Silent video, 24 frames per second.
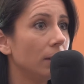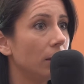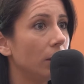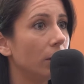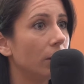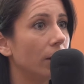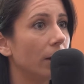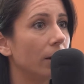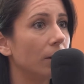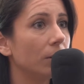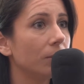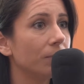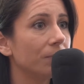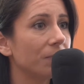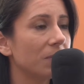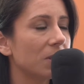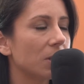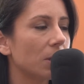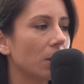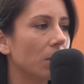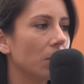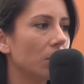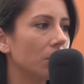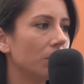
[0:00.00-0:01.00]
You know,
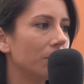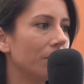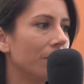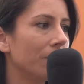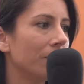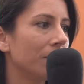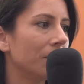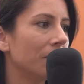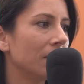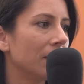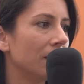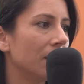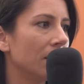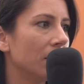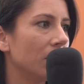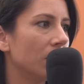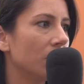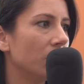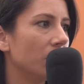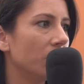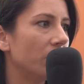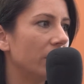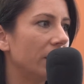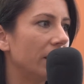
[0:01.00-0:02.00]
so,
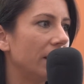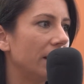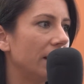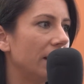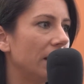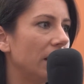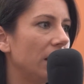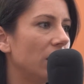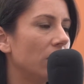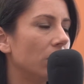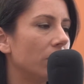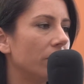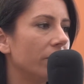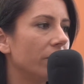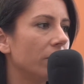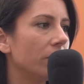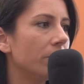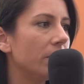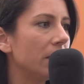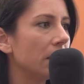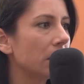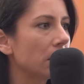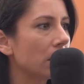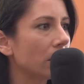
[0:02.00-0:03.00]
but you know, for
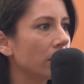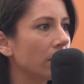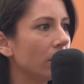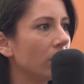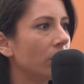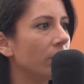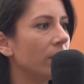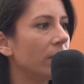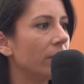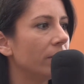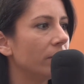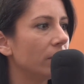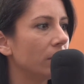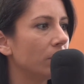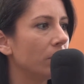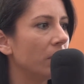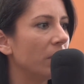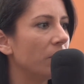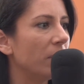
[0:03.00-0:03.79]
me, it's a little bit of it.